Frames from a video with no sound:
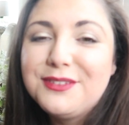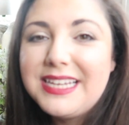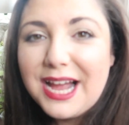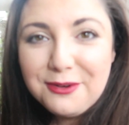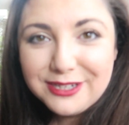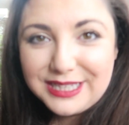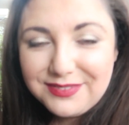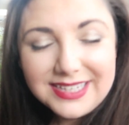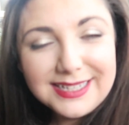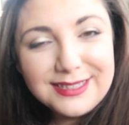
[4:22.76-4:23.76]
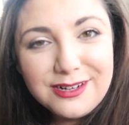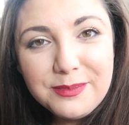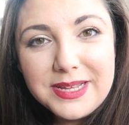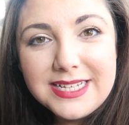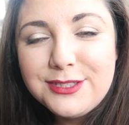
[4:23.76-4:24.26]
So now we're leaving in a little
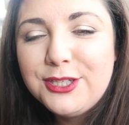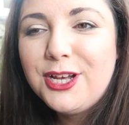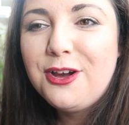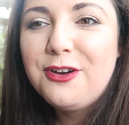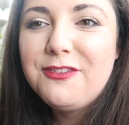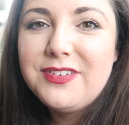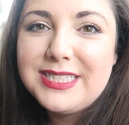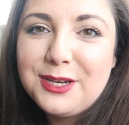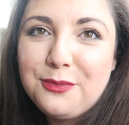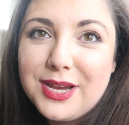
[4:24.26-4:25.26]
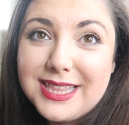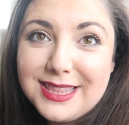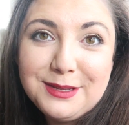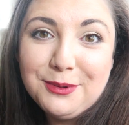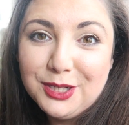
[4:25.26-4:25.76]
bit to go visit with
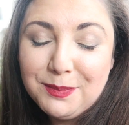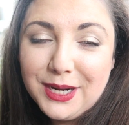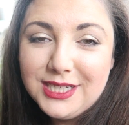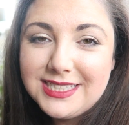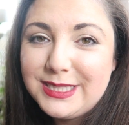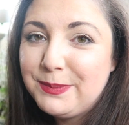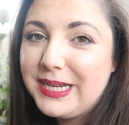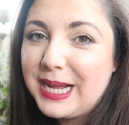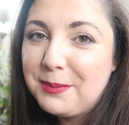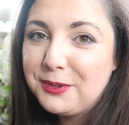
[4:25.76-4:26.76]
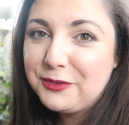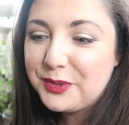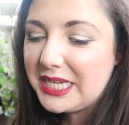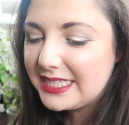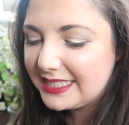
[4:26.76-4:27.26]
the birth parents. It's been a couple of
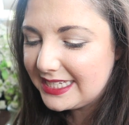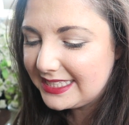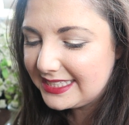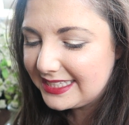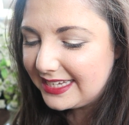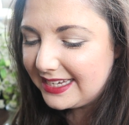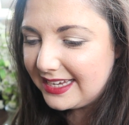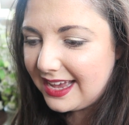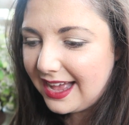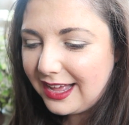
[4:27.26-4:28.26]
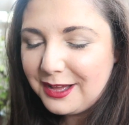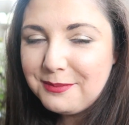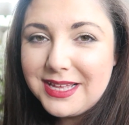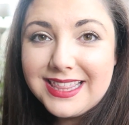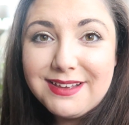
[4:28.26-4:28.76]
weeks since
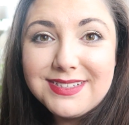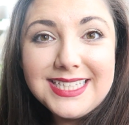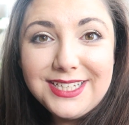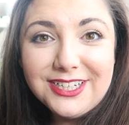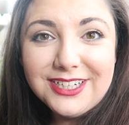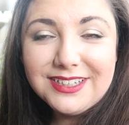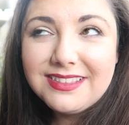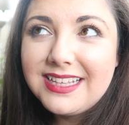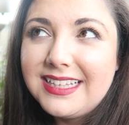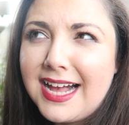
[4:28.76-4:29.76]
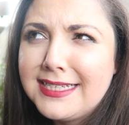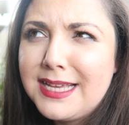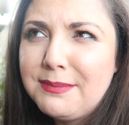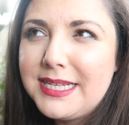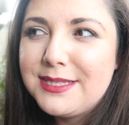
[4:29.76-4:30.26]
um, they've seen her. The last
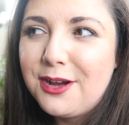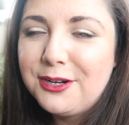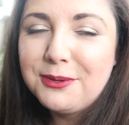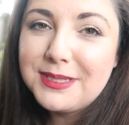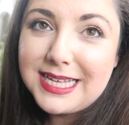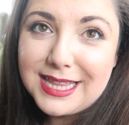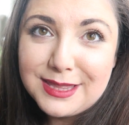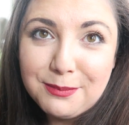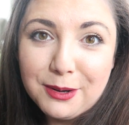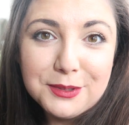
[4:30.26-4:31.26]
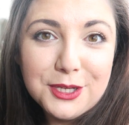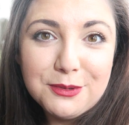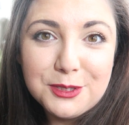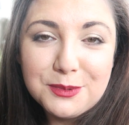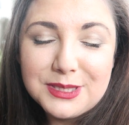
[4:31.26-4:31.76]
time they saw her was at the
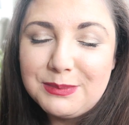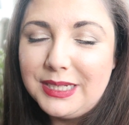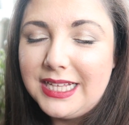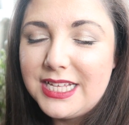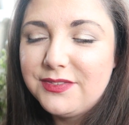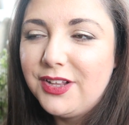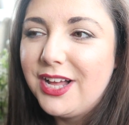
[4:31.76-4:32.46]
barbecue, which was in my last